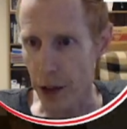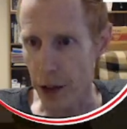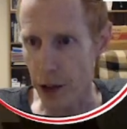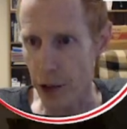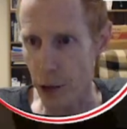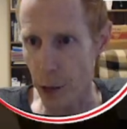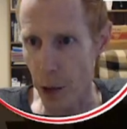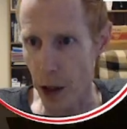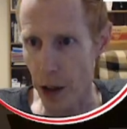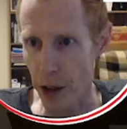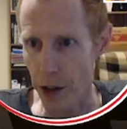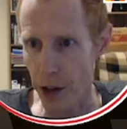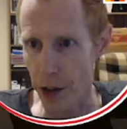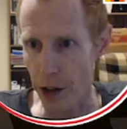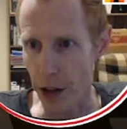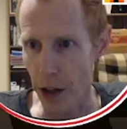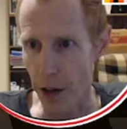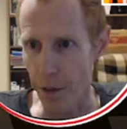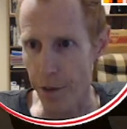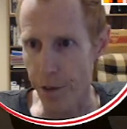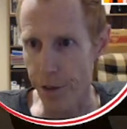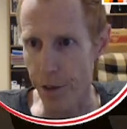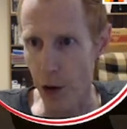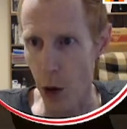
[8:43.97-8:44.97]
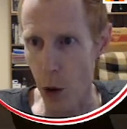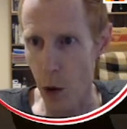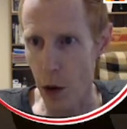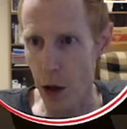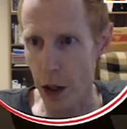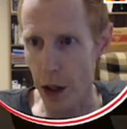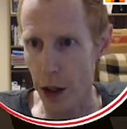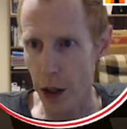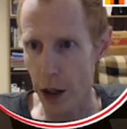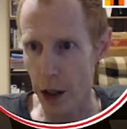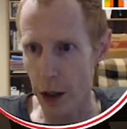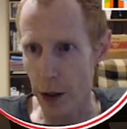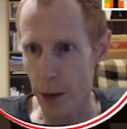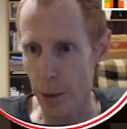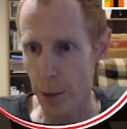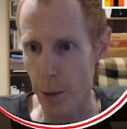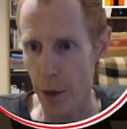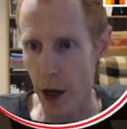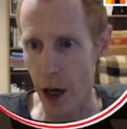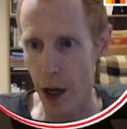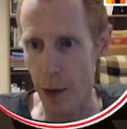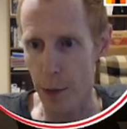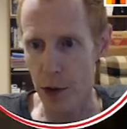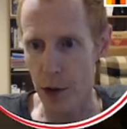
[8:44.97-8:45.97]
as well as an evoker
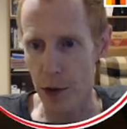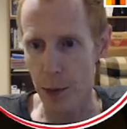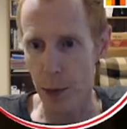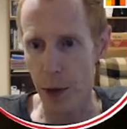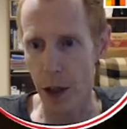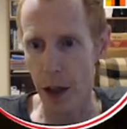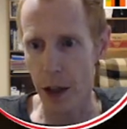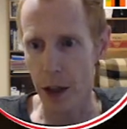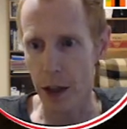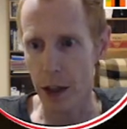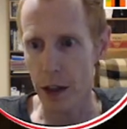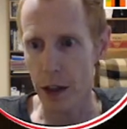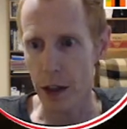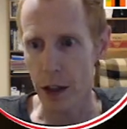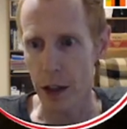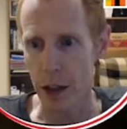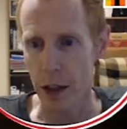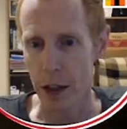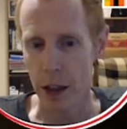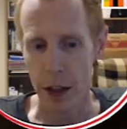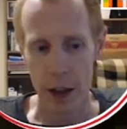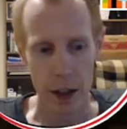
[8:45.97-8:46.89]
mob spawner.